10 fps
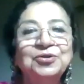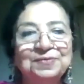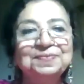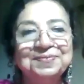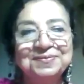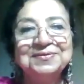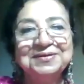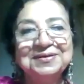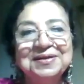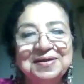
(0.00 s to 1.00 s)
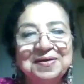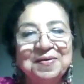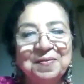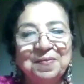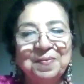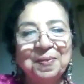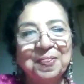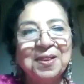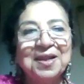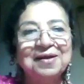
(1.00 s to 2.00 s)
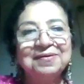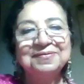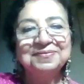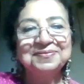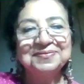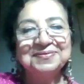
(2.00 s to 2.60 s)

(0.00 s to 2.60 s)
request Mansi ma'am to take it from here.